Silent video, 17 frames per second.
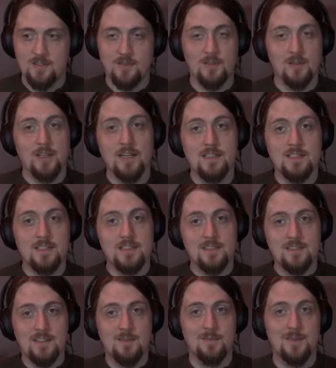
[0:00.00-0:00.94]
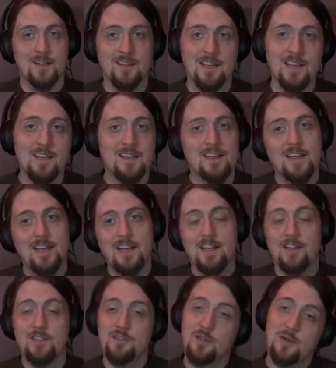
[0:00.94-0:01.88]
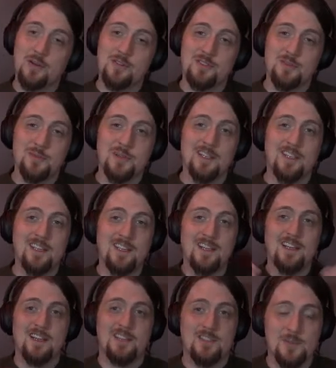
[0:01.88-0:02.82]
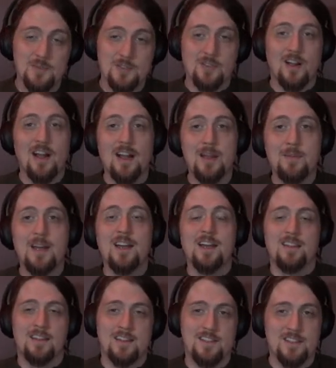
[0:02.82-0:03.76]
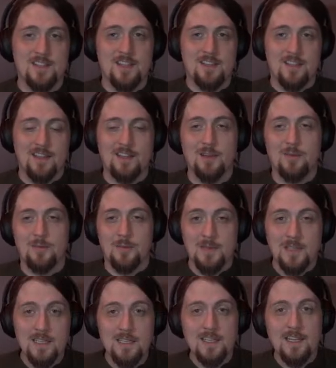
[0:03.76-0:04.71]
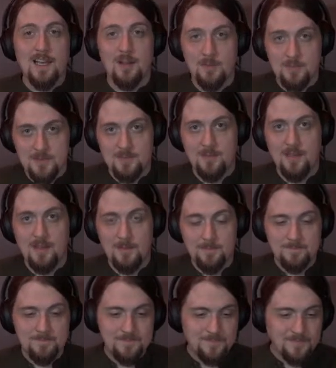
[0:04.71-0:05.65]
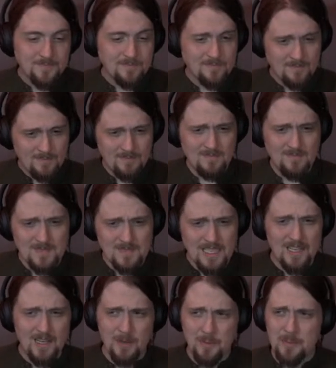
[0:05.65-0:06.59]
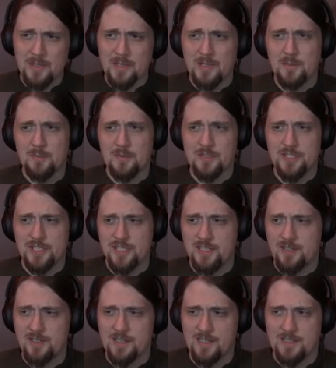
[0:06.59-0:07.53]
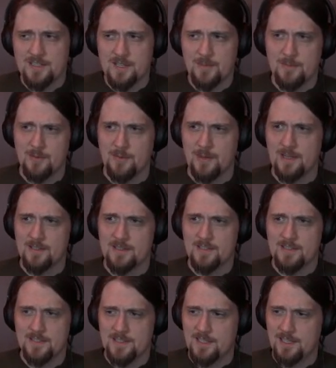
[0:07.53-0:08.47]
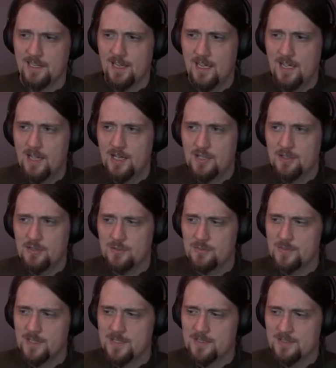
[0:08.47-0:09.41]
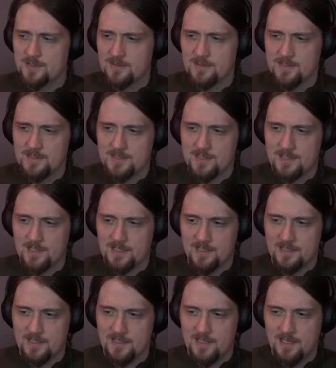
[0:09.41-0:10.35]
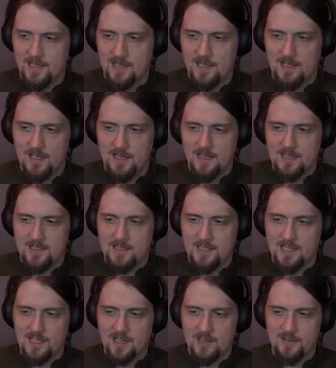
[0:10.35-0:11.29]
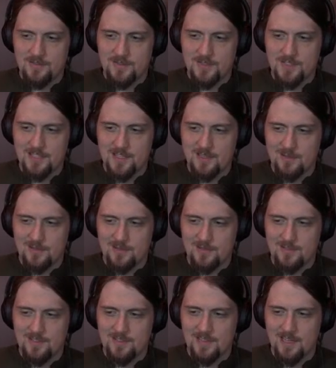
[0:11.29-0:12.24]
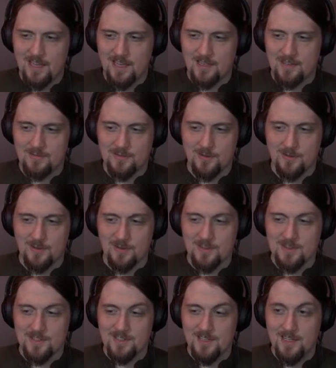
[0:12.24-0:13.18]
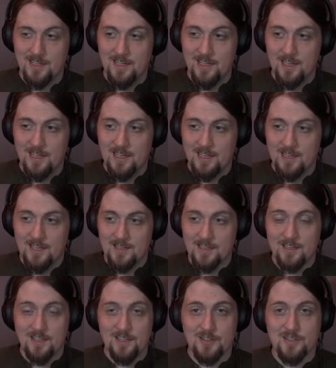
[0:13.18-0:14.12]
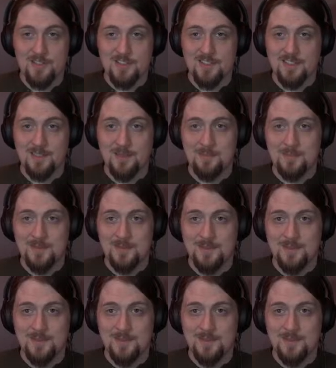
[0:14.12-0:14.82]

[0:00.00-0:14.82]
If you liked it, give me a like. If you aren't already, subscribe. That is the thing that really helps me. And I really appreciate you guys coming around and listening to my stories tonight. Take care of yourself, and of course, get a good sleep.